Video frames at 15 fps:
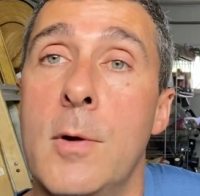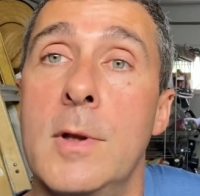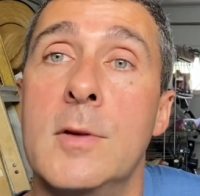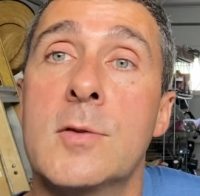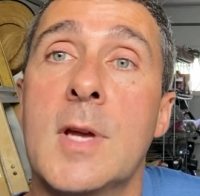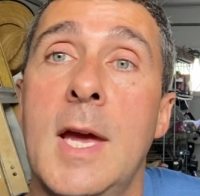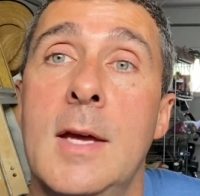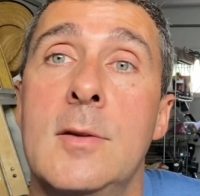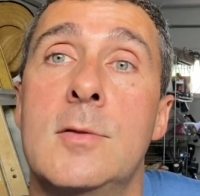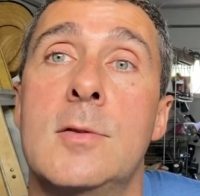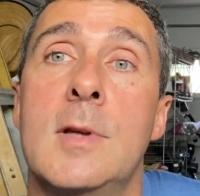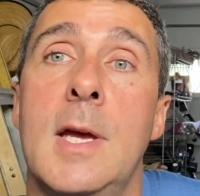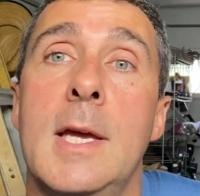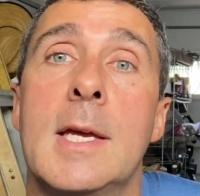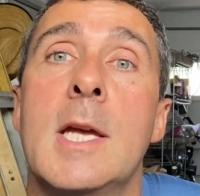In this case,
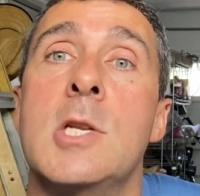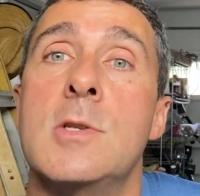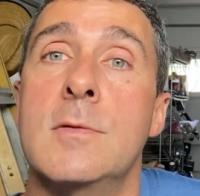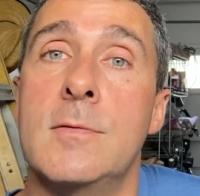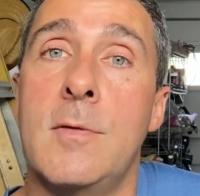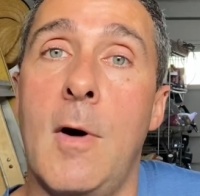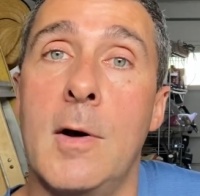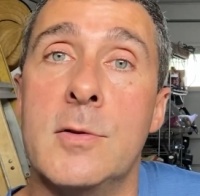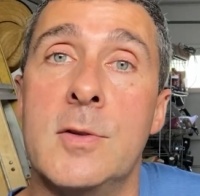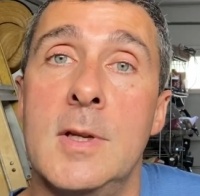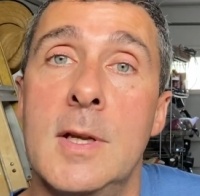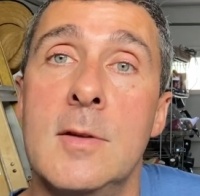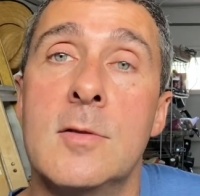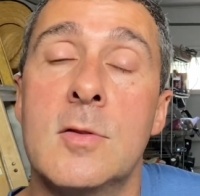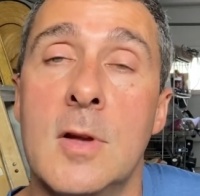a kitchen faucet
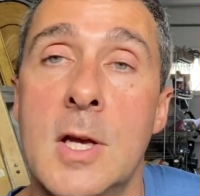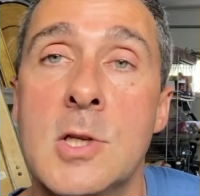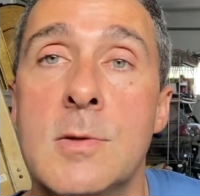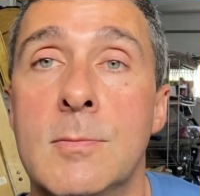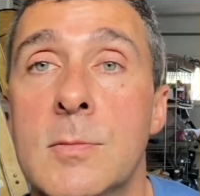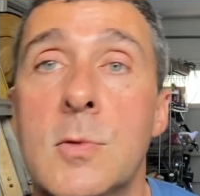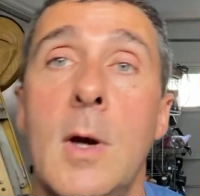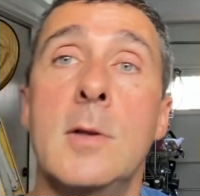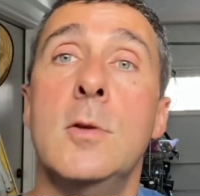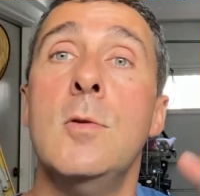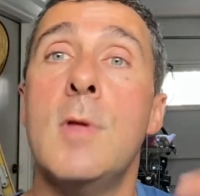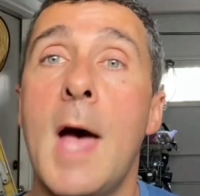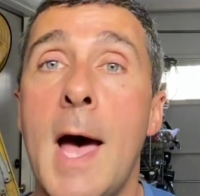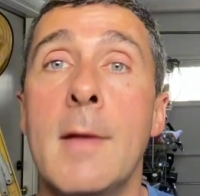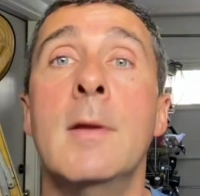installation. So I do
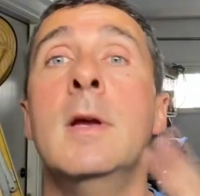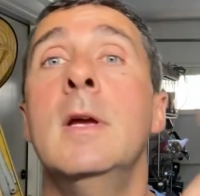that,